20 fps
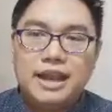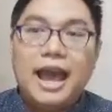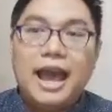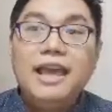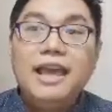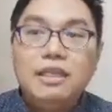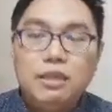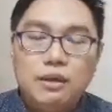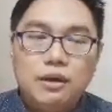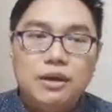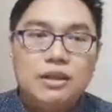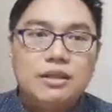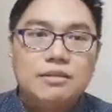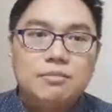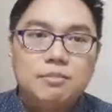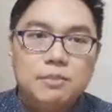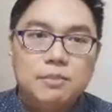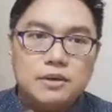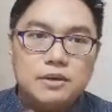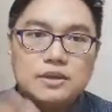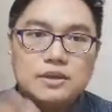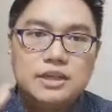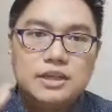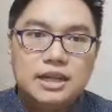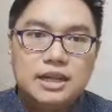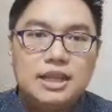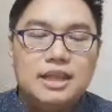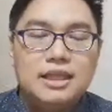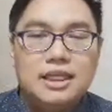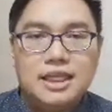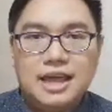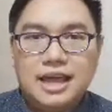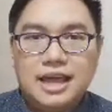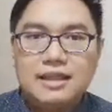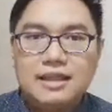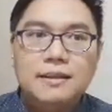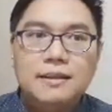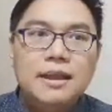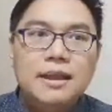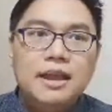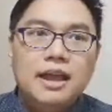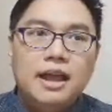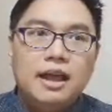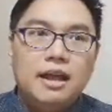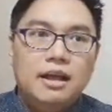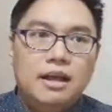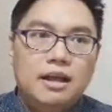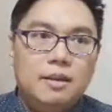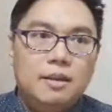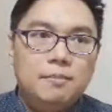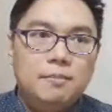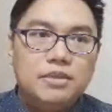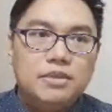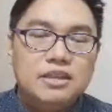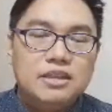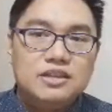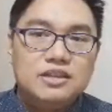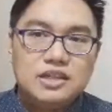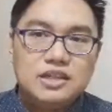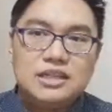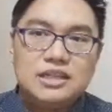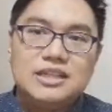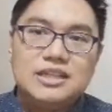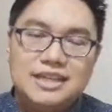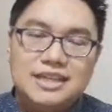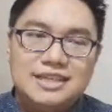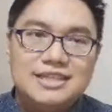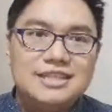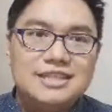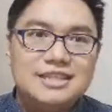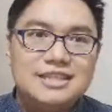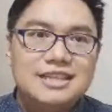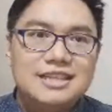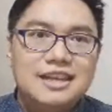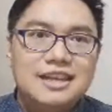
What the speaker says: I thought personally that the judges,